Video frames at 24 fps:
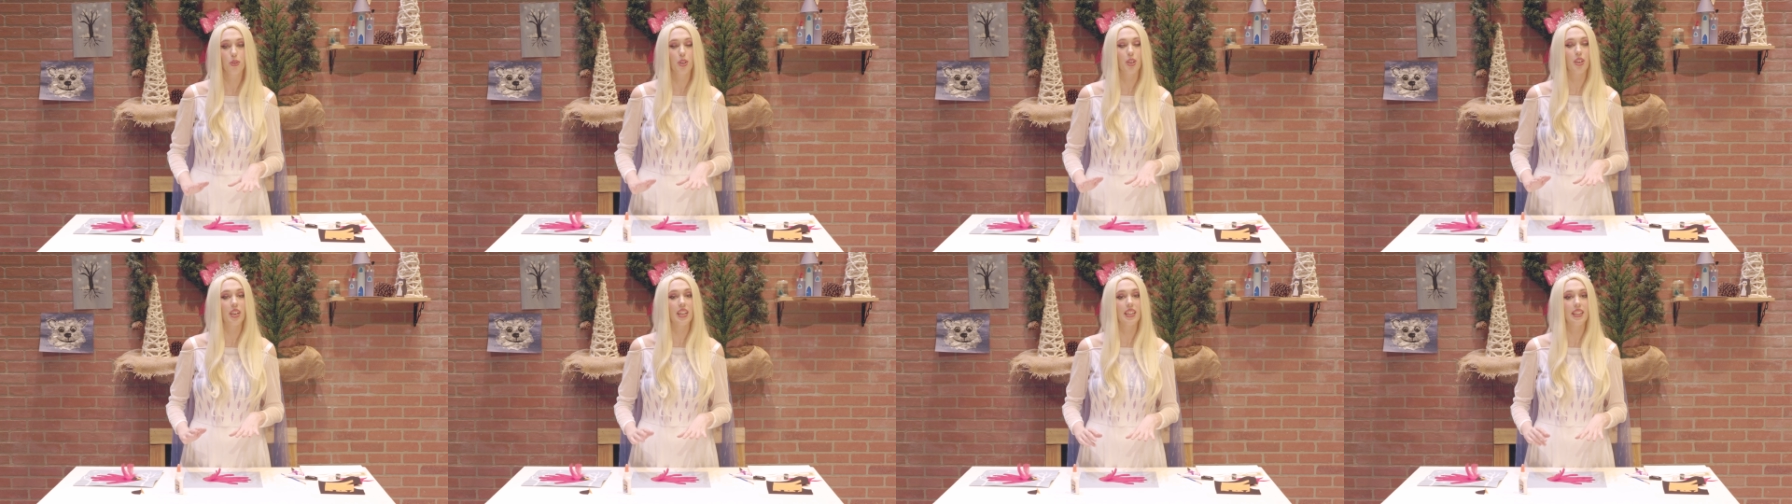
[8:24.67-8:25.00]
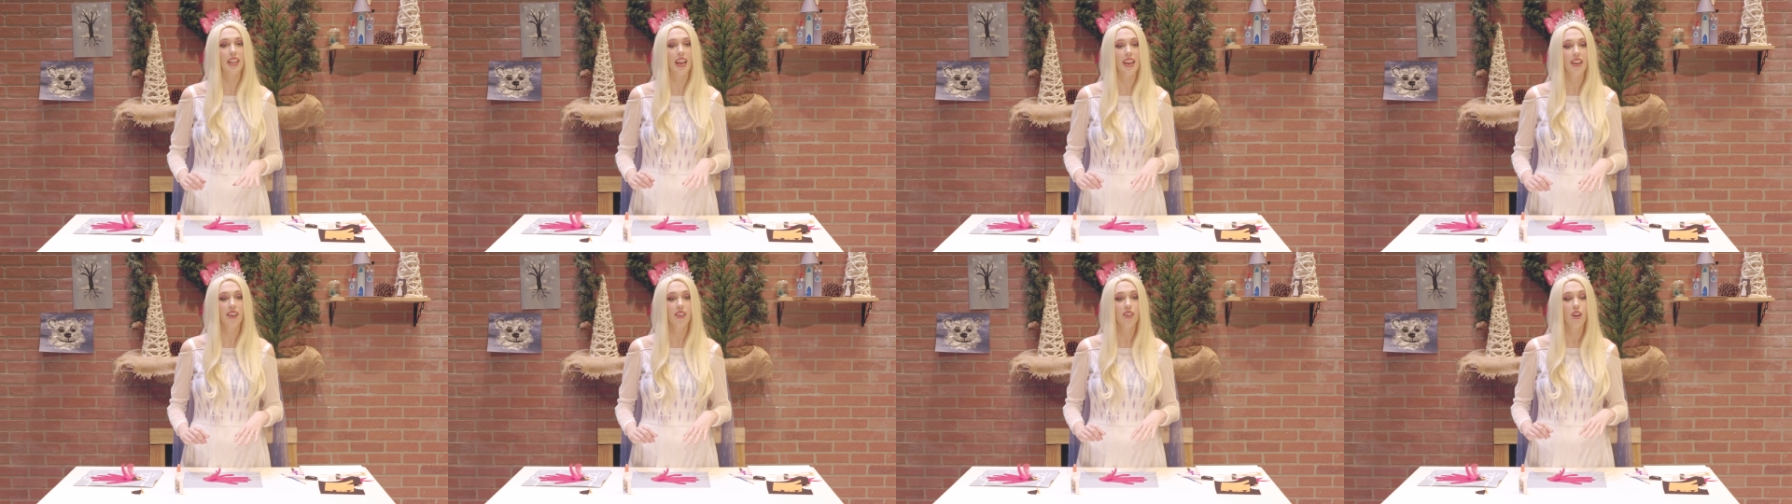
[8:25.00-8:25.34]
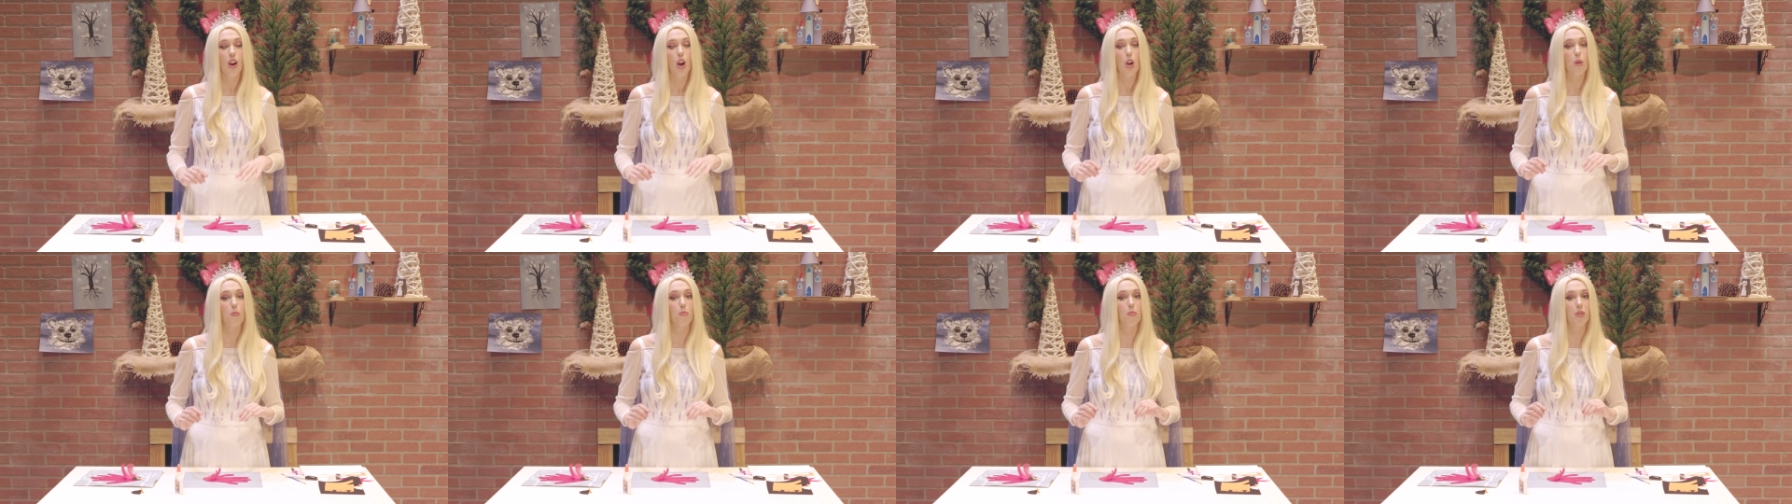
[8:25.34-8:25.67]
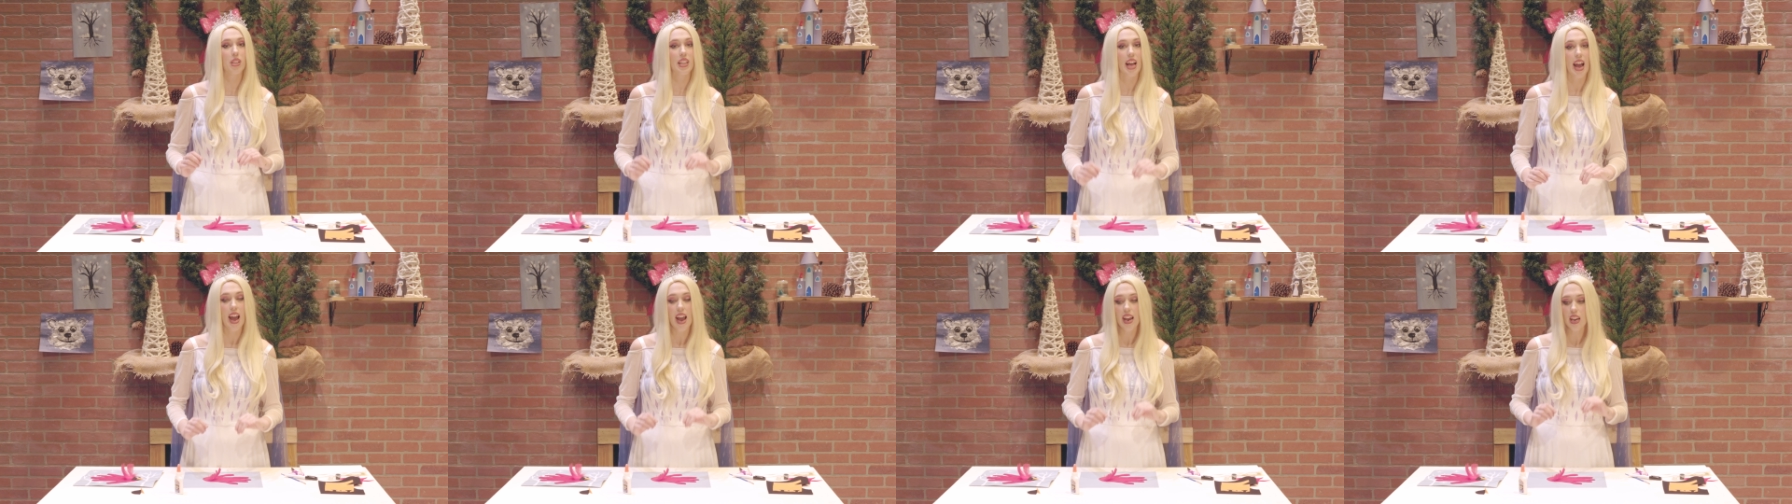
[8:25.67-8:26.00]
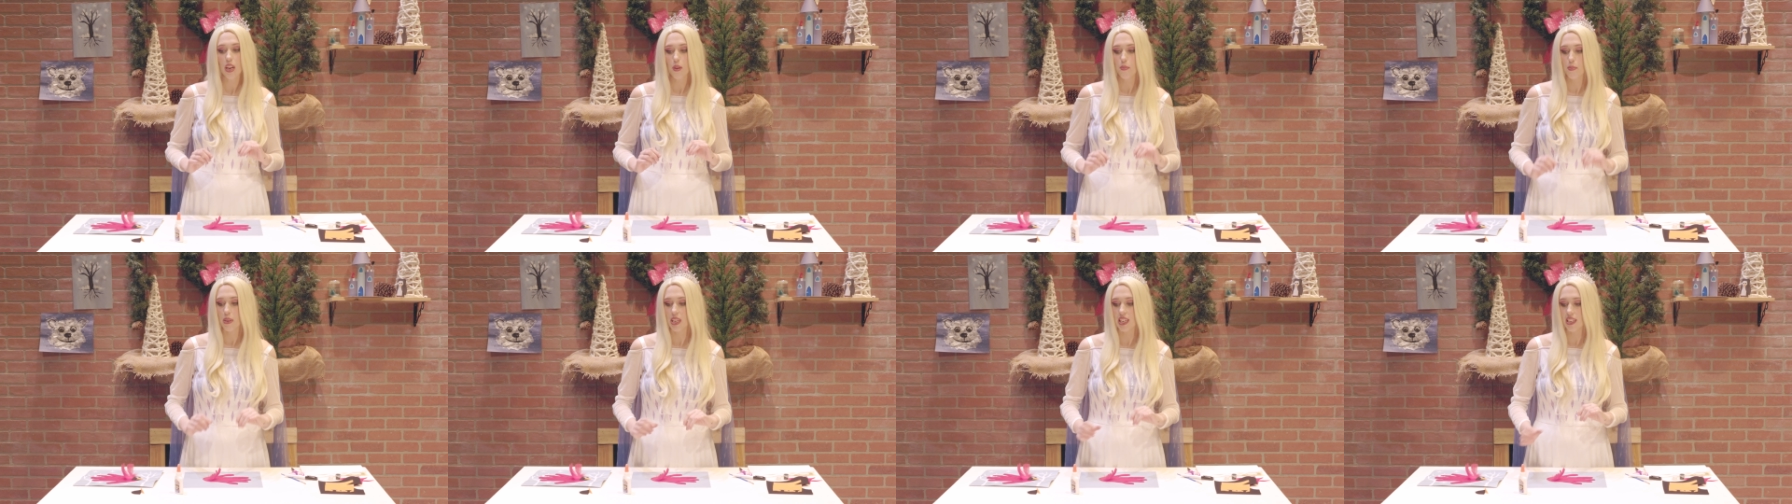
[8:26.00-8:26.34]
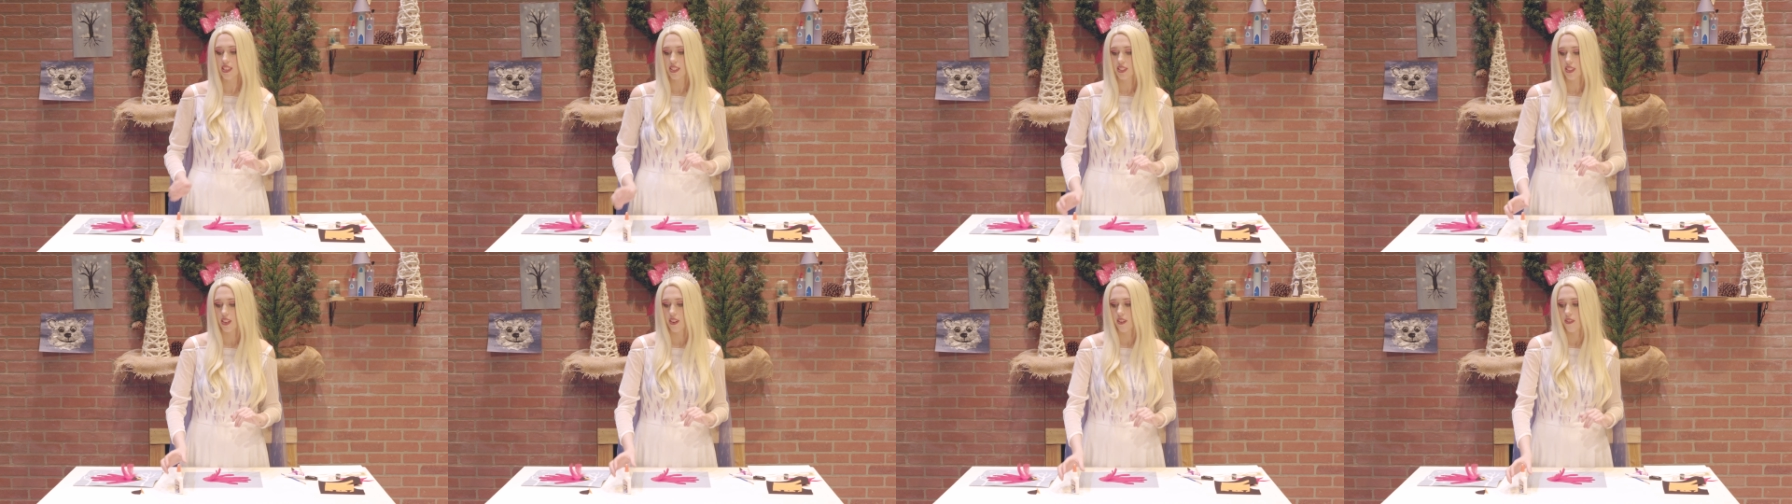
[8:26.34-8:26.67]
we're going to layer our black
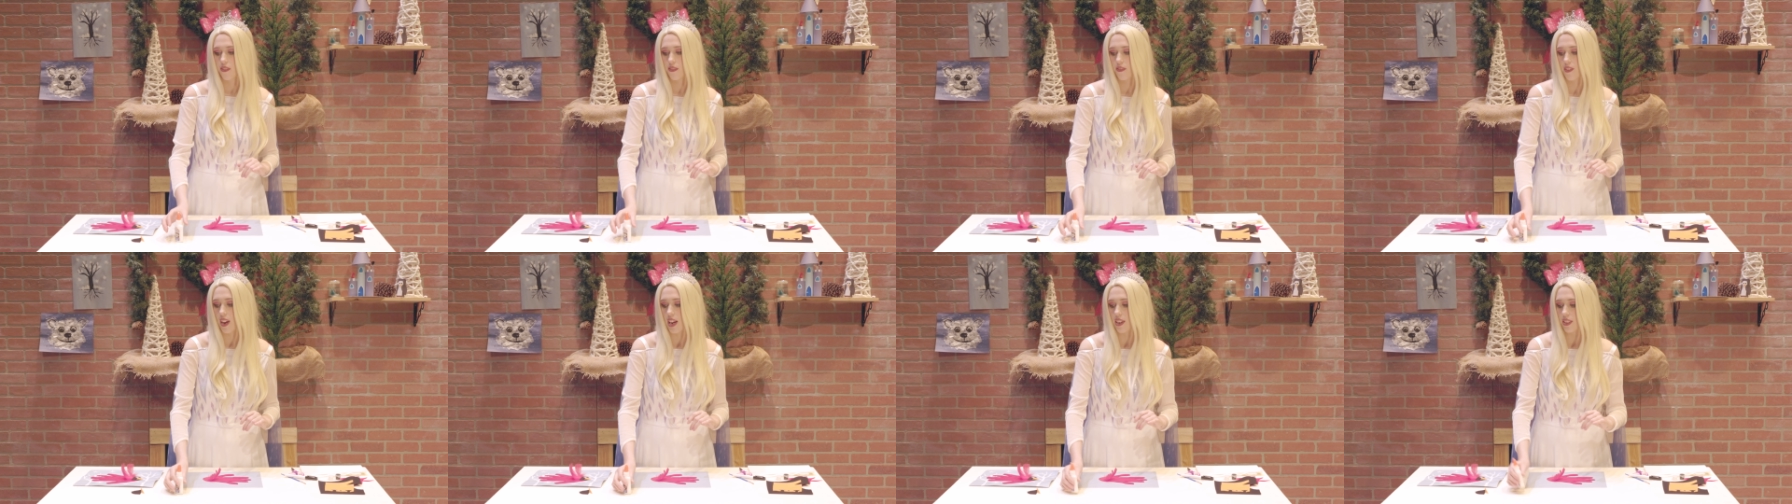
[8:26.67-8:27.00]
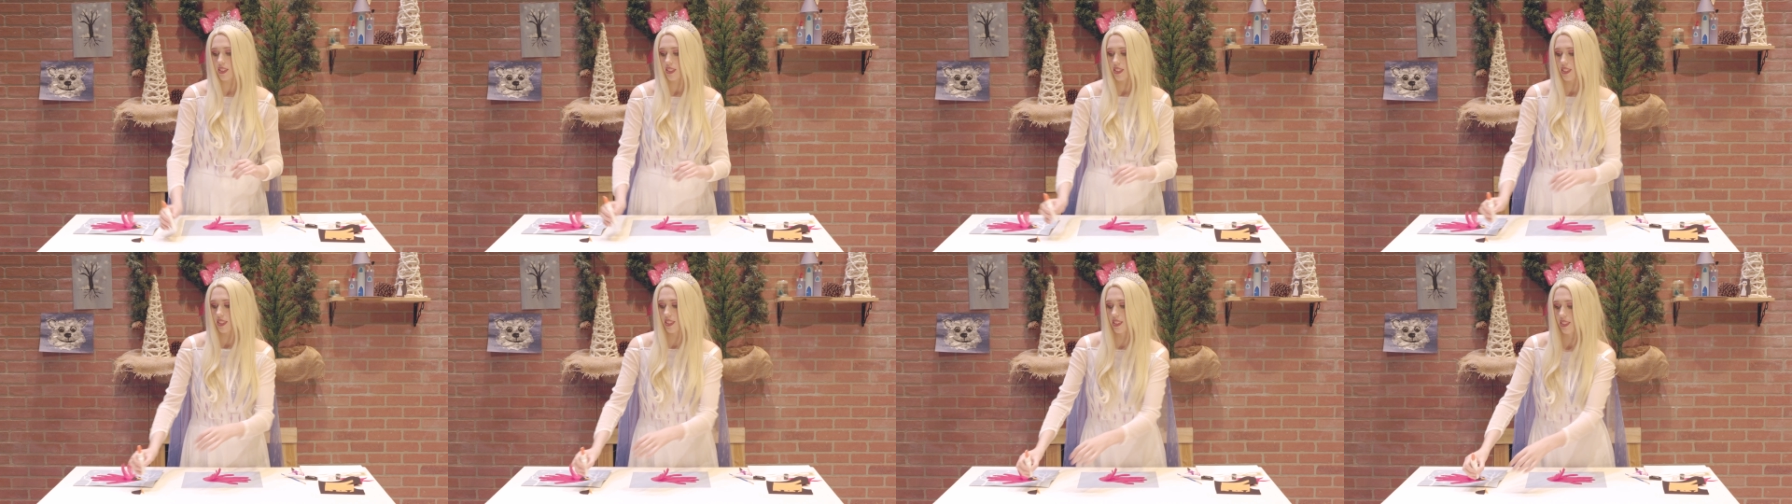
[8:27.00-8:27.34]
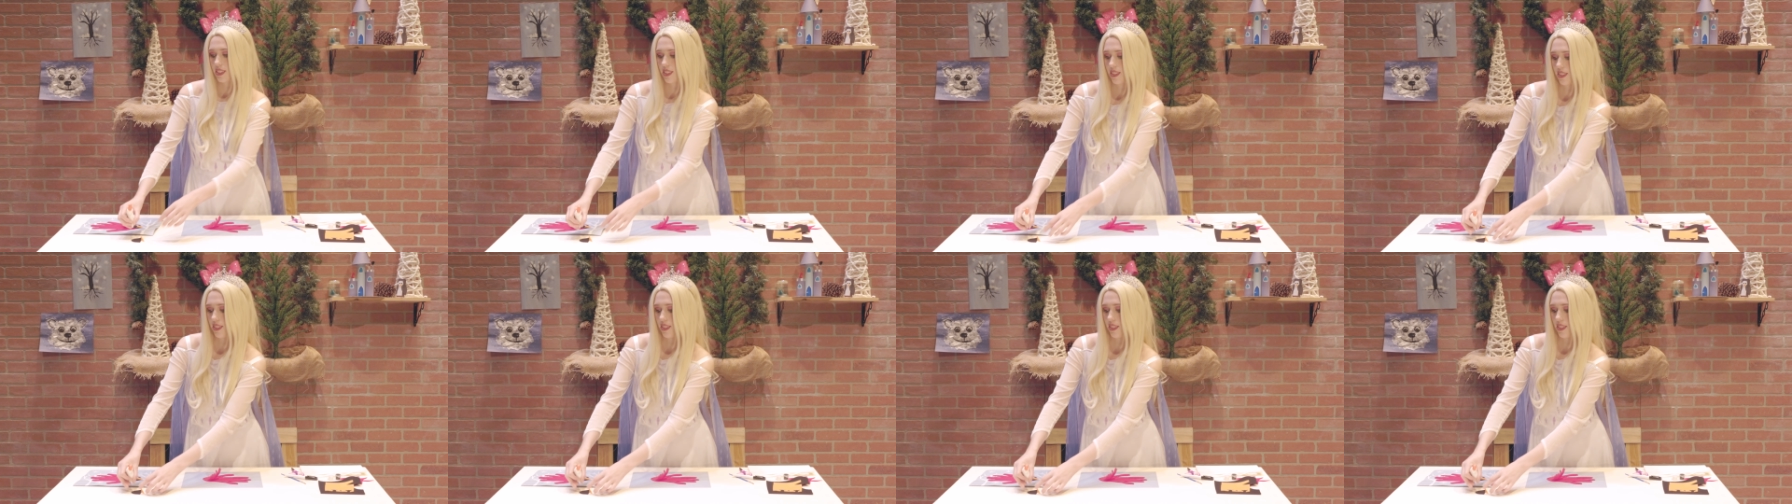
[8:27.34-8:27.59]
piece of felt.